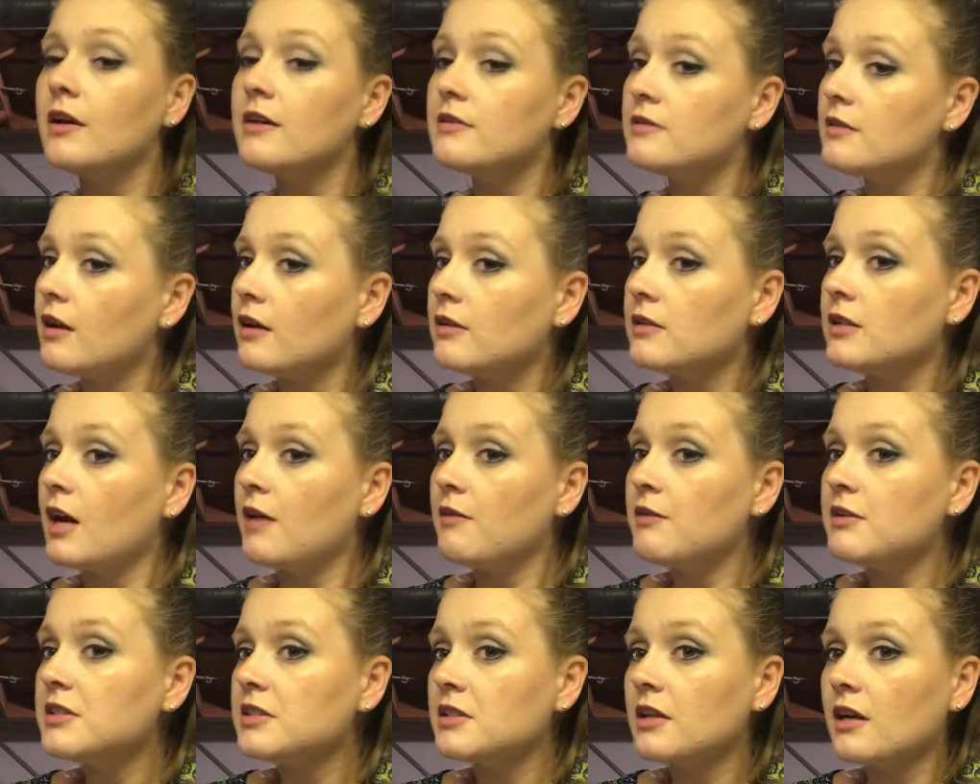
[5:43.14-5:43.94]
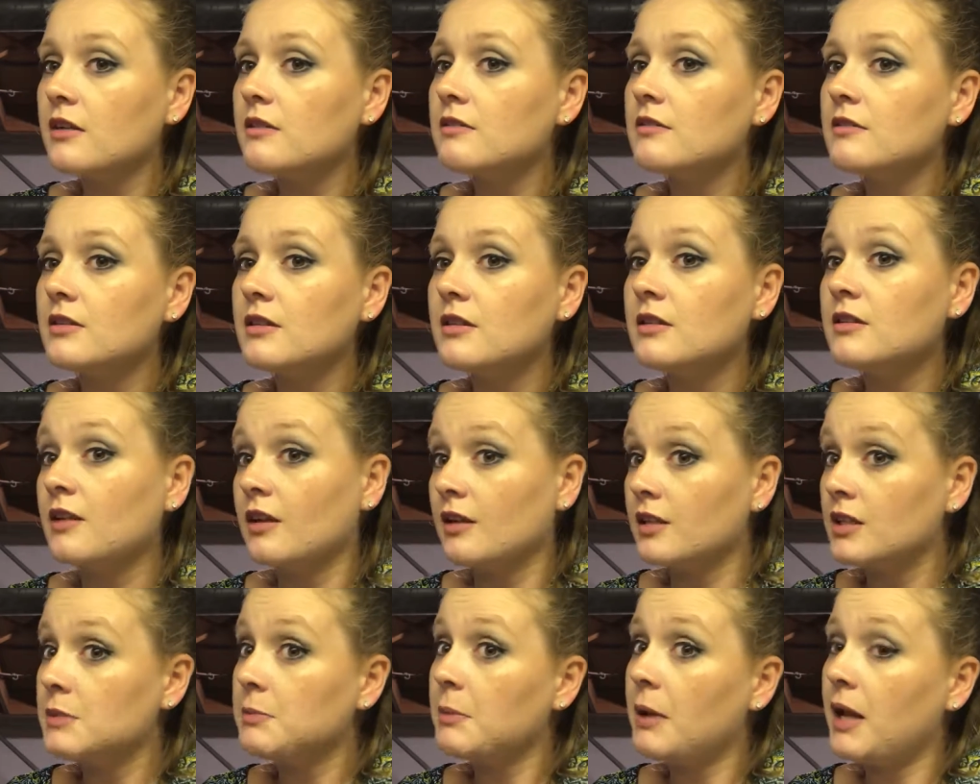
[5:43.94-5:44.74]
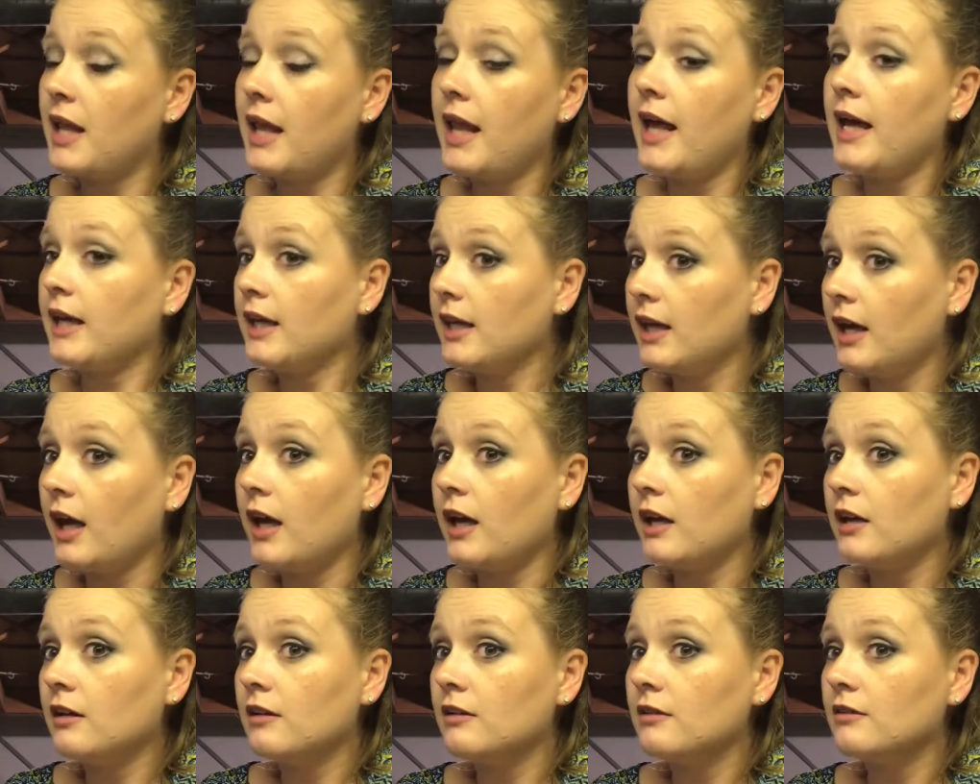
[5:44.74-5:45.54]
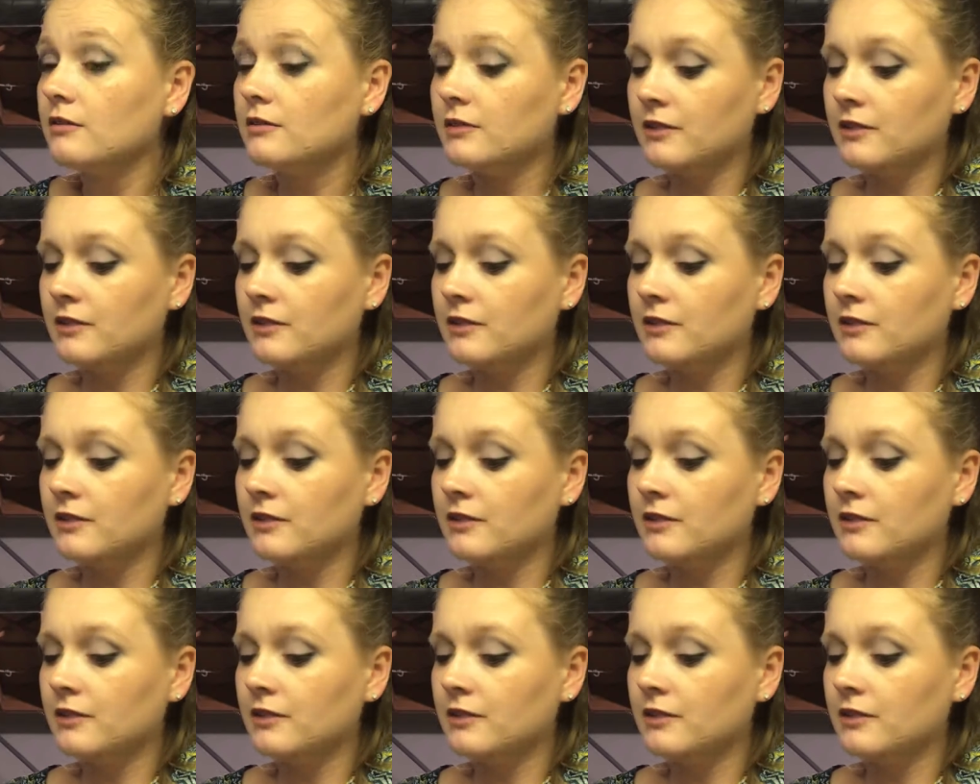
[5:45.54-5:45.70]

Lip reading: It does have a scent. It does smell like cake.